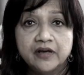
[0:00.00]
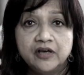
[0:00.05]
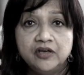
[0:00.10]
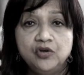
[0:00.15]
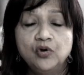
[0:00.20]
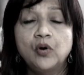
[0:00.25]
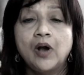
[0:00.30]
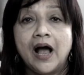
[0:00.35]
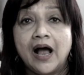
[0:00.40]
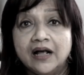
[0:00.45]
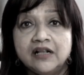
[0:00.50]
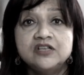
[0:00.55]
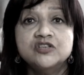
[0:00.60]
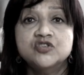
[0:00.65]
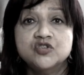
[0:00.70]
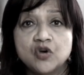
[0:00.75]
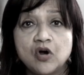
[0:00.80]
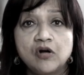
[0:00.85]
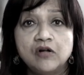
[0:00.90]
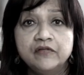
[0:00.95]
You can't
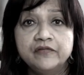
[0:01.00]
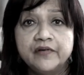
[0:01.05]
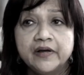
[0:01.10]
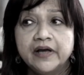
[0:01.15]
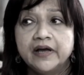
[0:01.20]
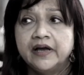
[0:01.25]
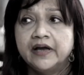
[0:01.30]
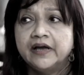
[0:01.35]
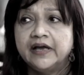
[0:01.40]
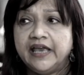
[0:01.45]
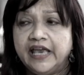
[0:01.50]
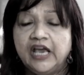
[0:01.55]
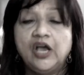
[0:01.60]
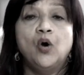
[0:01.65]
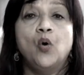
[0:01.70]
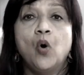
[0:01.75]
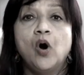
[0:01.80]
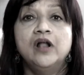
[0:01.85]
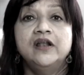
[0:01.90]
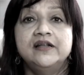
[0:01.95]
solve
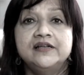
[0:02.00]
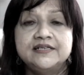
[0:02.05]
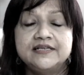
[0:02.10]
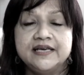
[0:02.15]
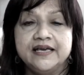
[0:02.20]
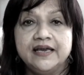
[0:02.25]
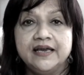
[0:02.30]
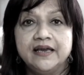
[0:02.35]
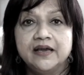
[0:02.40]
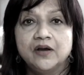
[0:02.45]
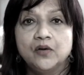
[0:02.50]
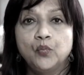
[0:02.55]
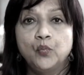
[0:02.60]
equality